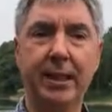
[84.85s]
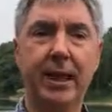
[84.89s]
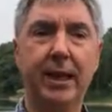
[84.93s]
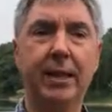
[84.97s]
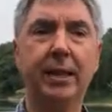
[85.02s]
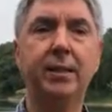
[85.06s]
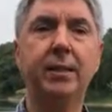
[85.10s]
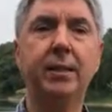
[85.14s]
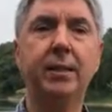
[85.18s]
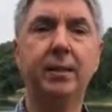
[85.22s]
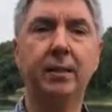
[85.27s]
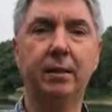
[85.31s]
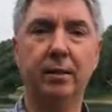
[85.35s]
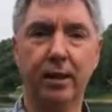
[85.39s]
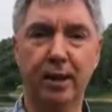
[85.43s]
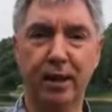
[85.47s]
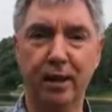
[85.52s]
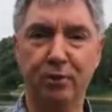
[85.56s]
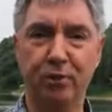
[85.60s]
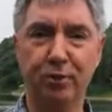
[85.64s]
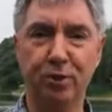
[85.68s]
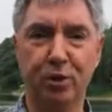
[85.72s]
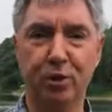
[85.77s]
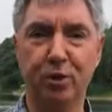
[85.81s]
technical
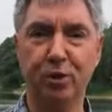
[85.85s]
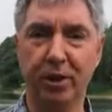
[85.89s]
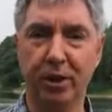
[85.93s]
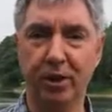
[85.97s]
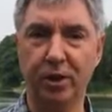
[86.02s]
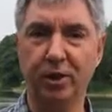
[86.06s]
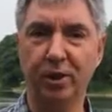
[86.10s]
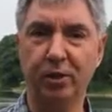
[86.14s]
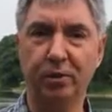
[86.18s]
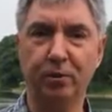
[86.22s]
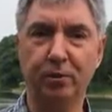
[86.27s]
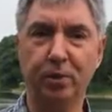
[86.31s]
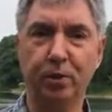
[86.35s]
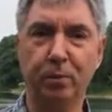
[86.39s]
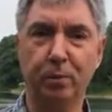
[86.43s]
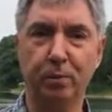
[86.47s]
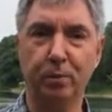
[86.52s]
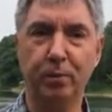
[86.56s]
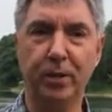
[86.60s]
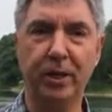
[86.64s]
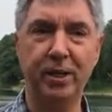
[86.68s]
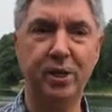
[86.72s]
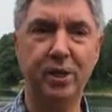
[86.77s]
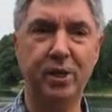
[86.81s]
infrastructure of
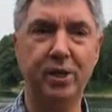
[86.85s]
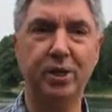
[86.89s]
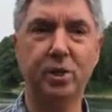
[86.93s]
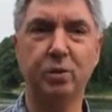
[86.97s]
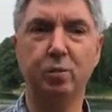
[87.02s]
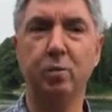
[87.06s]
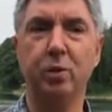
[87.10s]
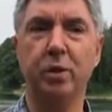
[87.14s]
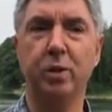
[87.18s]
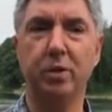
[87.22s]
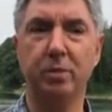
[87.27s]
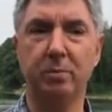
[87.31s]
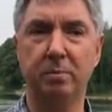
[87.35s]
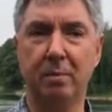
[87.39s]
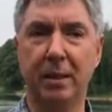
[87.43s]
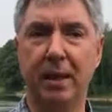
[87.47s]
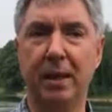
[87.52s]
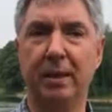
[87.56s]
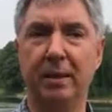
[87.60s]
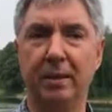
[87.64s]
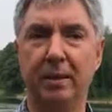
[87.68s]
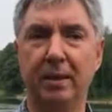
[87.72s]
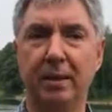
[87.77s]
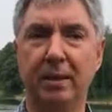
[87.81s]
corporations wasn't
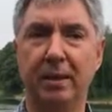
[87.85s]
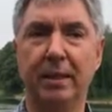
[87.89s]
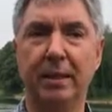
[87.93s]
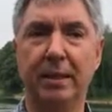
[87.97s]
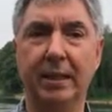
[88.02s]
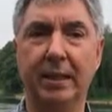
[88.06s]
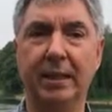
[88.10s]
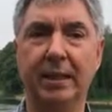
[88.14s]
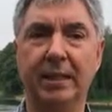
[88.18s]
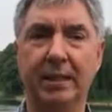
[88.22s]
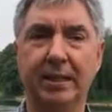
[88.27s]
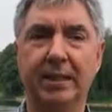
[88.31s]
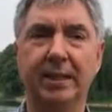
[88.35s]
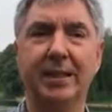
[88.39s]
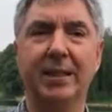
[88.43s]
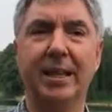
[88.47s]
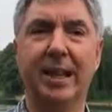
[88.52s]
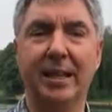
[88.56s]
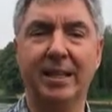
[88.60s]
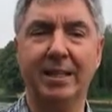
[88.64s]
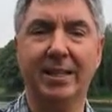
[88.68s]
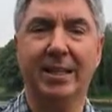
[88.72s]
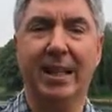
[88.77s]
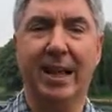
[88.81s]
led to
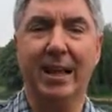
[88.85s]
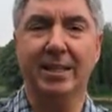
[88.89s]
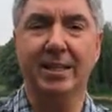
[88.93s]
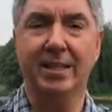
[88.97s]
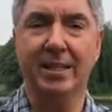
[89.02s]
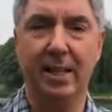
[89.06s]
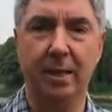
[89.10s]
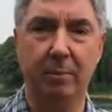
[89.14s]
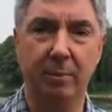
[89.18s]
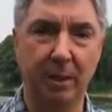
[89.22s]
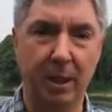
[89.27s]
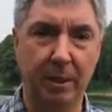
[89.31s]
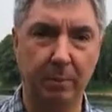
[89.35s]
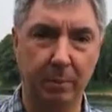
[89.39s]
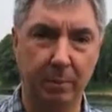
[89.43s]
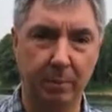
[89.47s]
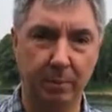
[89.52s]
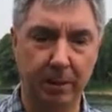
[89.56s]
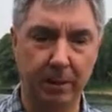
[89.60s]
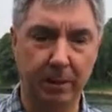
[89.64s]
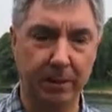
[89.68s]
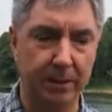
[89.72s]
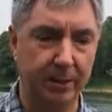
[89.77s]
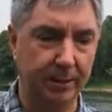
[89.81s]
that same
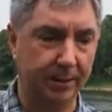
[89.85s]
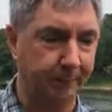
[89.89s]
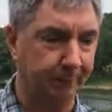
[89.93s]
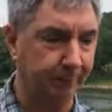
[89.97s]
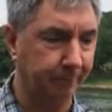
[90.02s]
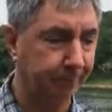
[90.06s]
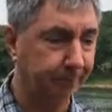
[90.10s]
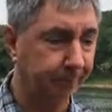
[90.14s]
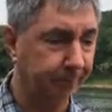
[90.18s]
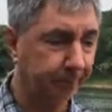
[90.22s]
capability.